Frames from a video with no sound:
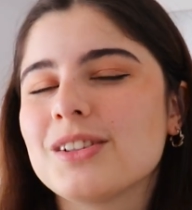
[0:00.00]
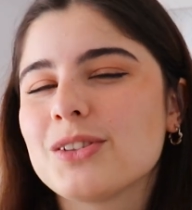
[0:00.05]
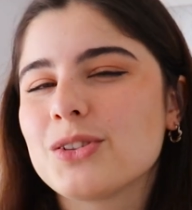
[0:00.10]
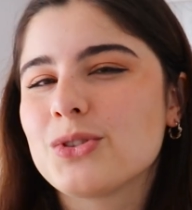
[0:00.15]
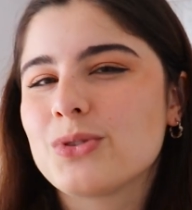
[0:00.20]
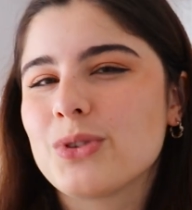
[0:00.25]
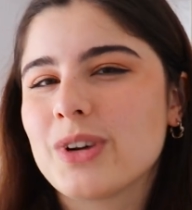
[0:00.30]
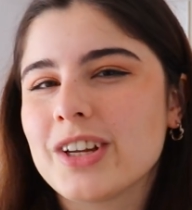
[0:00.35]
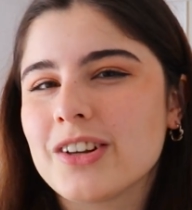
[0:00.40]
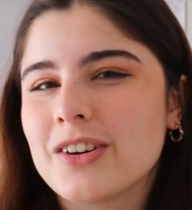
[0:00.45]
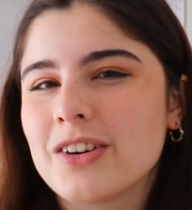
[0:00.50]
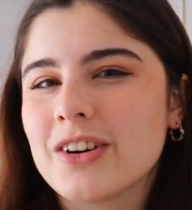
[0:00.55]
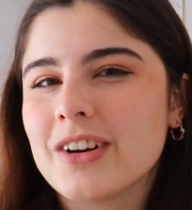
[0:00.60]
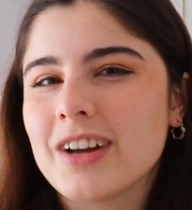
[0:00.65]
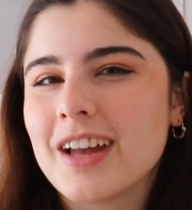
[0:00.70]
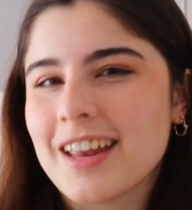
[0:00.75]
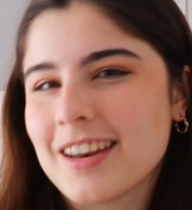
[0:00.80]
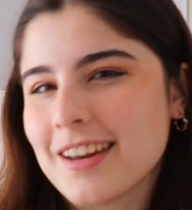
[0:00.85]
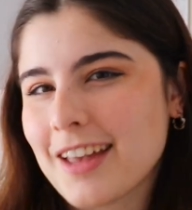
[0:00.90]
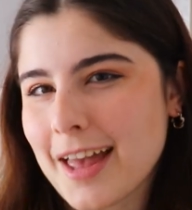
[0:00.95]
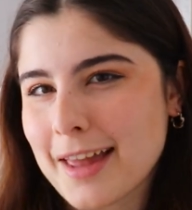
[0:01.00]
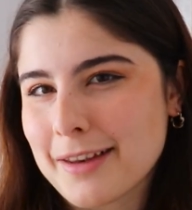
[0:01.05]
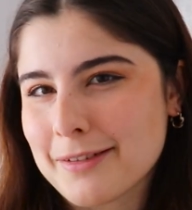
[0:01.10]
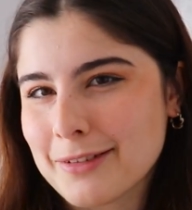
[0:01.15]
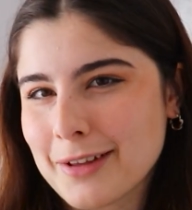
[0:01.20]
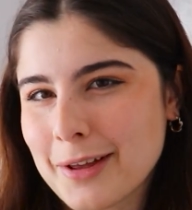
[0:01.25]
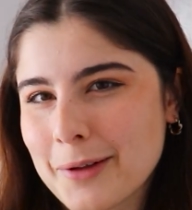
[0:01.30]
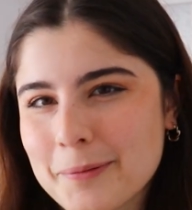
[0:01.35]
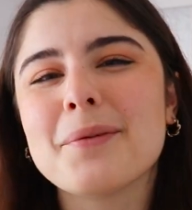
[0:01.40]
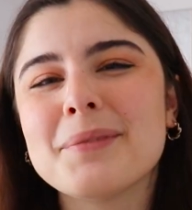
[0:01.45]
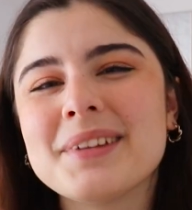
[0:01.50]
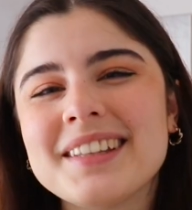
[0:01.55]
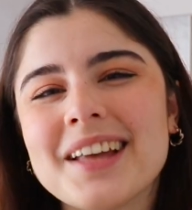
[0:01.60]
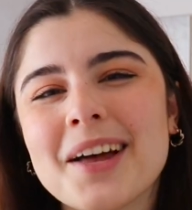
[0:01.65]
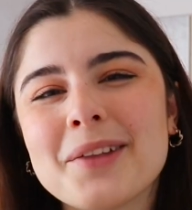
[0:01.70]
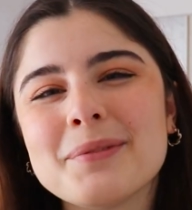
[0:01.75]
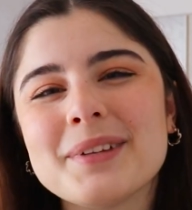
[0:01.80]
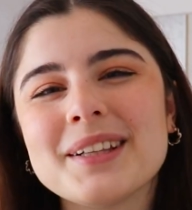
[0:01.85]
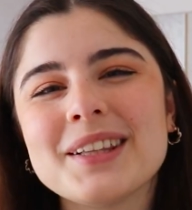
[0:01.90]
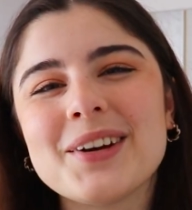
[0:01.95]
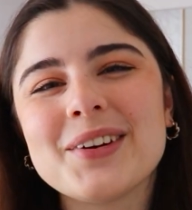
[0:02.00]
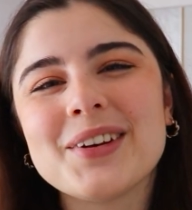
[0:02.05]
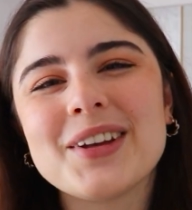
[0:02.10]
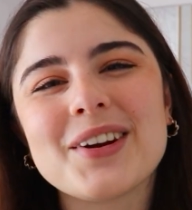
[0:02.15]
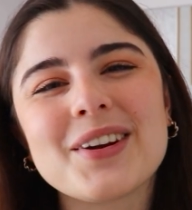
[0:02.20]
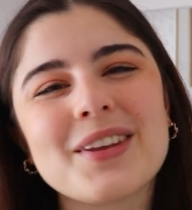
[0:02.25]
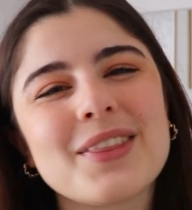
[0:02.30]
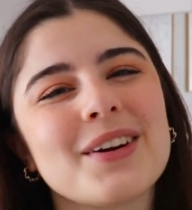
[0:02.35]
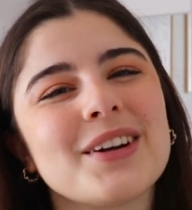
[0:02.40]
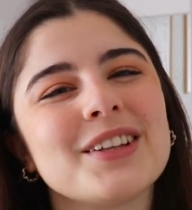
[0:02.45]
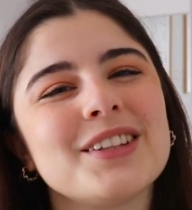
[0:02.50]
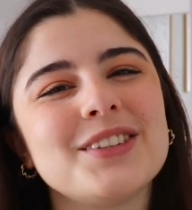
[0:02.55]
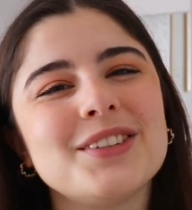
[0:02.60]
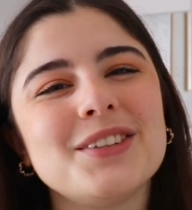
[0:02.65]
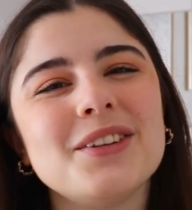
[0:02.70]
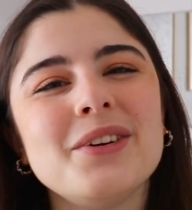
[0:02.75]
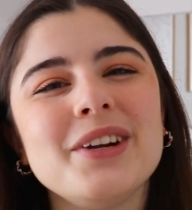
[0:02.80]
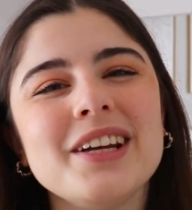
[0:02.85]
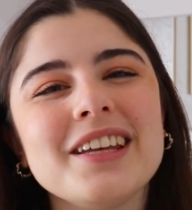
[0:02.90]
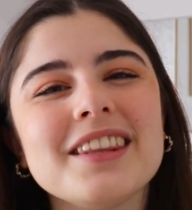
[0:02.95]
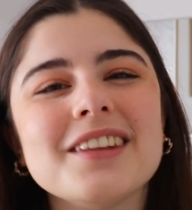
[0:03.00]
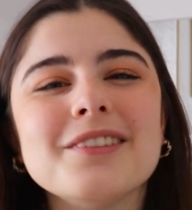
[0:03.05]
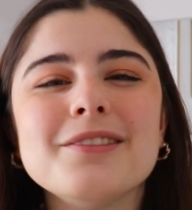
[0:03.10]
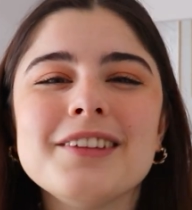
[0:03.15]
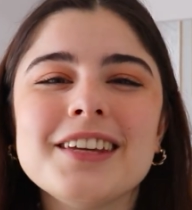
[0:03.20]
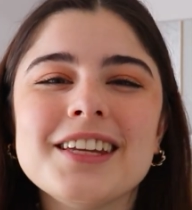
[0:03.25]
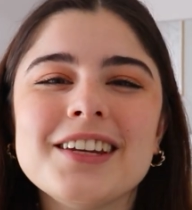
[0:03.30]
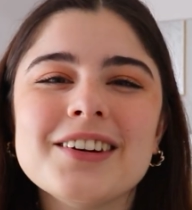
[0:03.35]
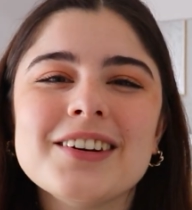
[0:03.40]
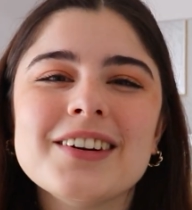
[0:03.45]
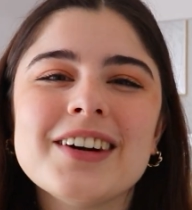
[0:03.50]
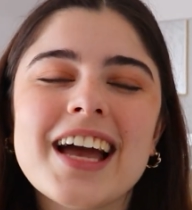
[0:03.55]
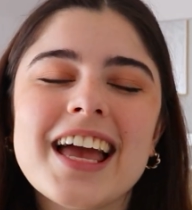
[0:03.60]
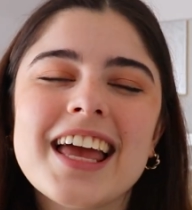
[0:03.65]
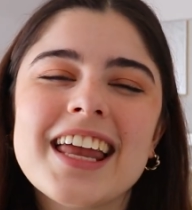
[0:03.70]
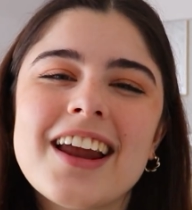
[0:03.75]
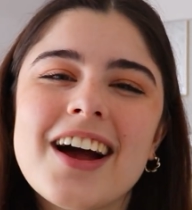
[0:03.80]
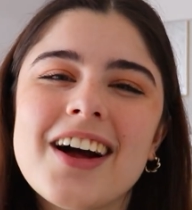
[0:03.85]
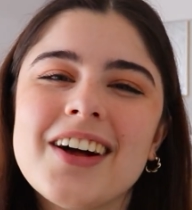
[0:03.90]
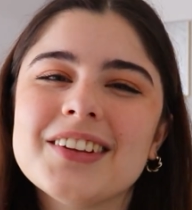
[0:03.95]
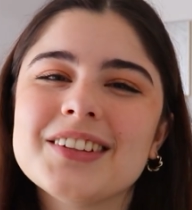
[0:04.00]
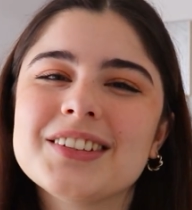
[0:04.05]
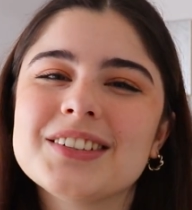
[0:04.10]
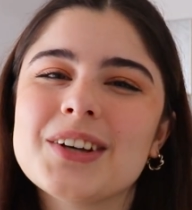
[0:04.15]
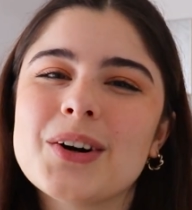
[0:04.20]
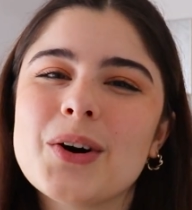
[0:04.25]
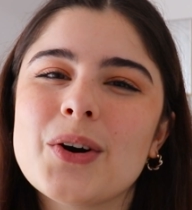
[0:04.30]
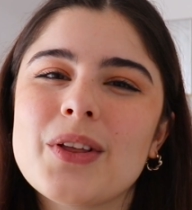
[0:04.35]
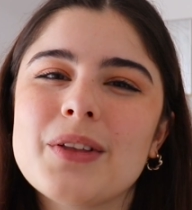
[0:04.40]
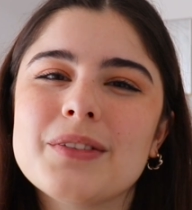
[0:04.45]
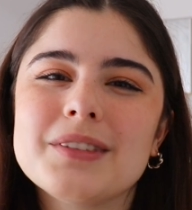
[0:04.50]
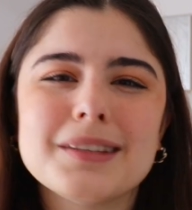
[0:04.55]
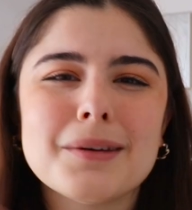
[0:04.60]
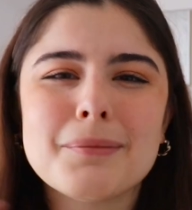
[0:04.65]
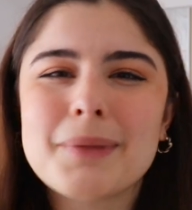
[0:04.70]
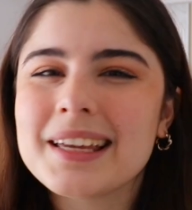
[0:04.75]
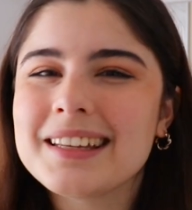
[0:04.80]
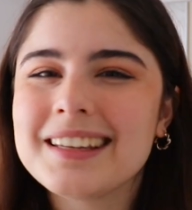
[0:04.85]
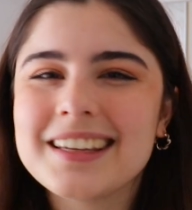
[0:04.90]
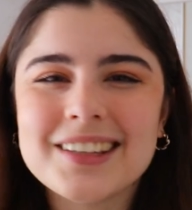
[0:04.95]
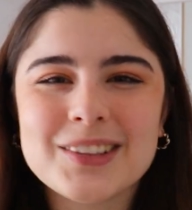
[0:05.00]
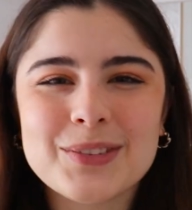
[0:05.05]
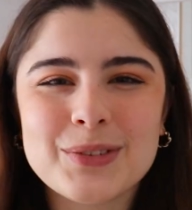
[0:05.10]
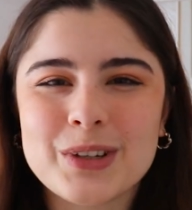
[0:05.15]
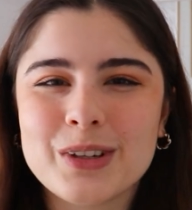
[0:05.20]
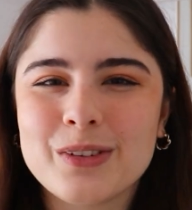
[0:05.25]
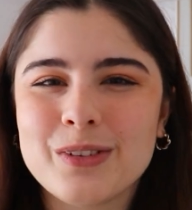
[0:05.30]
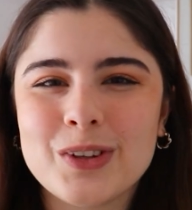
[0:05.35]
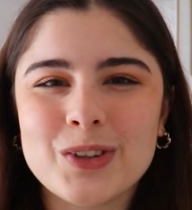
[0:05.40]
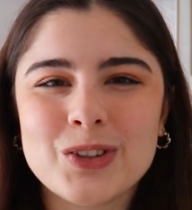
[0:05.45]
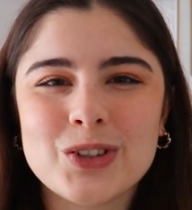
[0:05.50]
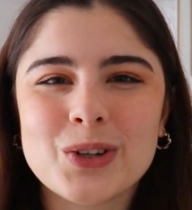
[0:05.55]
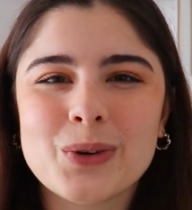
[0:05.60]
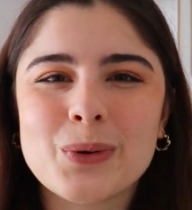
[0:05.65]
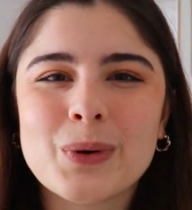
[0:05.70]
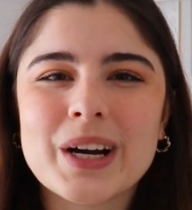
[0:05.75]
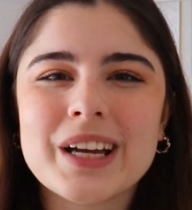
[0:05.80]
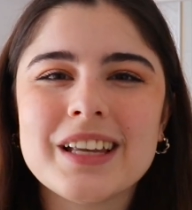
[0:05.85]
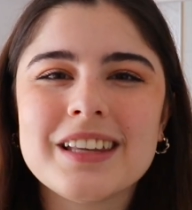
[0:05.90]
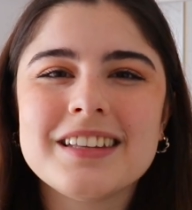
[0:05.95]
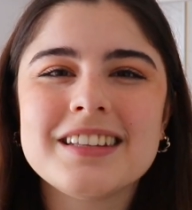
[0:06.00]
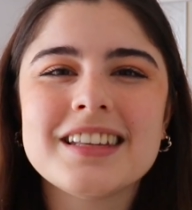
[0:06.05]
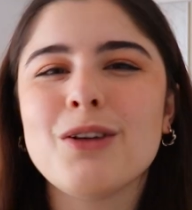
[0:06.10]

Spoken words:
Illustrator and Canva. Comment down below your thoughts during the video and also some ideas for future ones.